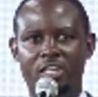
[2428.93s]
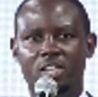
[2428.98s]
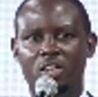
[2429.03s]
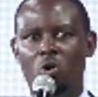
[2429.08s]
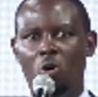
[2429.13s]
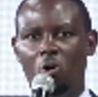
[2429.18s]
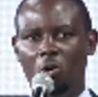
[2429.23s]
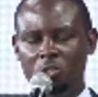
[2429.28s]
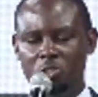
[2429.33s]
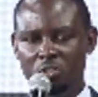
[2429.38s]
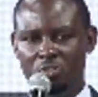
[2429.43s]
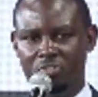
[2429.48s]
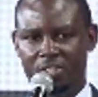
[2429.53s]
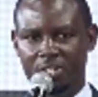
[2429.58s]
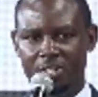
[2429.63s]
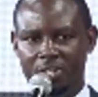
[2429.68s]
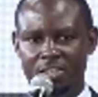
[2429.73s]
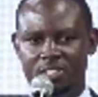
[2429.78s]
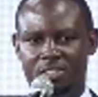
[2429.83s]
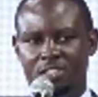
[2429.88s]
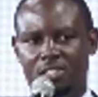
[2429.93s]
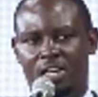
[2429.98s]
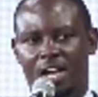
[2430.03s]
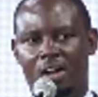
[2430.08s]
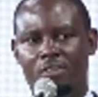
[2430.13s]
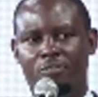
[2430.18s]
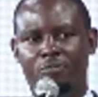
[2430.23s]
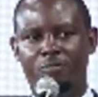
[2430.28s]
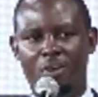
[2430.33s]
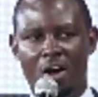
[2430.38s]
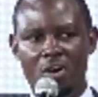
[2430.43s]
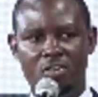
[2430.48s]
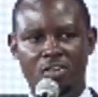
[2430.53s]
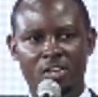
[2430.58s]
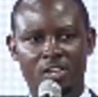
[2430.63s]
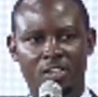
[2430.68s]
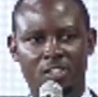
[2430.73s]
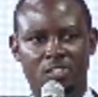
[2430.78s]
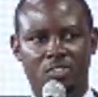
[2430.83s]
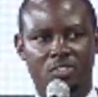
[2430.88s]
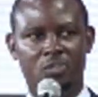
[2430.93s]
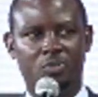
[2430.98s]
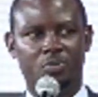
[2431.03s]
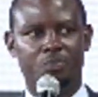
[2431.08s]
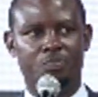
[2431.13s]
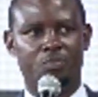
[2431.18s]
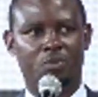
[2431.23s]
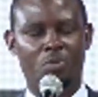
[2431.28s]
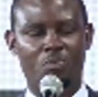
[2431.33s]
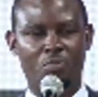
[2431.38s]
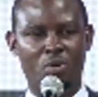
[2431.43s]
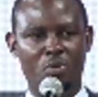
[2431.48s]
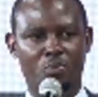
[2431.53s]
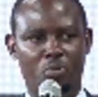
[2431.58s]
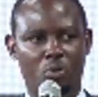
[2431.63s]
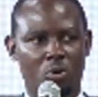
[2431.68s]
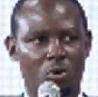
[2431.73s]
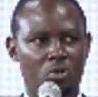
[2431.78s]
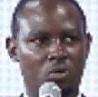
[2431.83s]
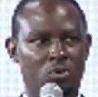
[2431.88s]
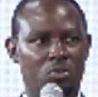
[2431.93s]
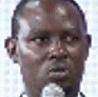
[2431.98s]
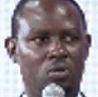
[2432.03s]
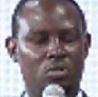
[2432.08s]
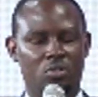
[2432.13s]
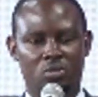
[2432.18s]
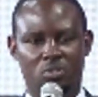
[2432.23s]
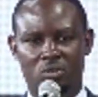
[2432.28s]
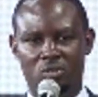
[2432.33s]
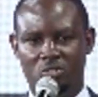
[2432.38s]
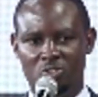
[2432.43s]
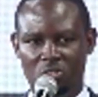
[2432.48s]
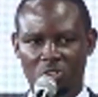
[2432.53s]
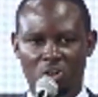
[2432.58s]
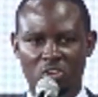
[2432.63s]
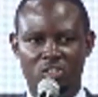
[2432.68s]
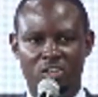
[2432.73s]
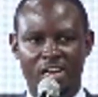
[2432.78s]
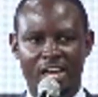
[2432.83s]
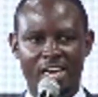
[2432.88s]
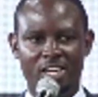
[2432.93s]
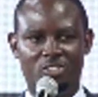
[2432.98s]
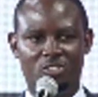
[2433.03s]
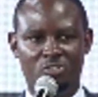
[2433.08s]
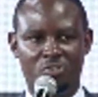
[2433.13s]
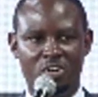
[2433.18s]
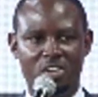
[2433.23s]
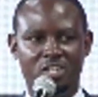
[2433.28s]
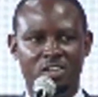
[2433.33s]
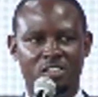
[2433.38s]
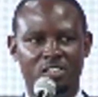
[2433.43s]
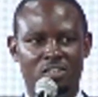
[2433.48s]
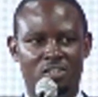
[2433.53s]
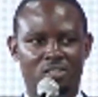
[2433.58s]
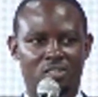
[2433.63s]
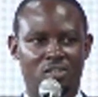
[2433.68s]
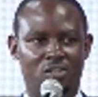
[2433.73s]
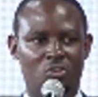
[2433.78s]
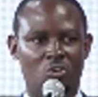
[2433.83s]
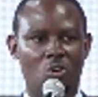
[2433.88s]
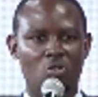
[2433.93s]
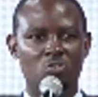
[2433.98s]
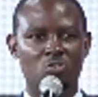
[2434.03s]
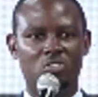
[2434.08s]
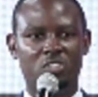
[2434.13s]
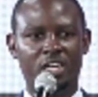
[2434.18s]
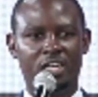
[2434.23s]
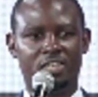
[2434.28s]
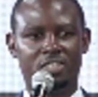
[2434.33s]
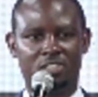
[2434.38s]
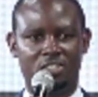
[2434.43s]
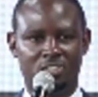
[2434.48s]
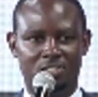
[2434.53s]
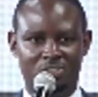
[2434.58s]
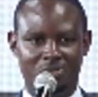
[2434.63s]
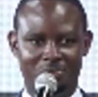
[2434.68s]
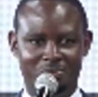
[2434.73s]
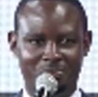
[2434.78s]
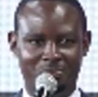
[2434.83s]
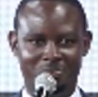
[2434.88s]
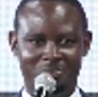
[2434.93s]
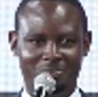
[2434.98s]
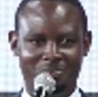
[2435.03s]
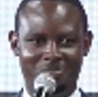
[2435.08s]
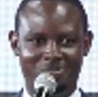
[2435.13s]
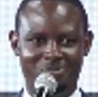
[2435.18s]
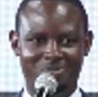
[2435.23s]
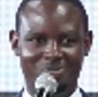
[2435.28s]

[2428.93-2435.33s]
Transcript: And in the course of, I've found that people do not like to read long text.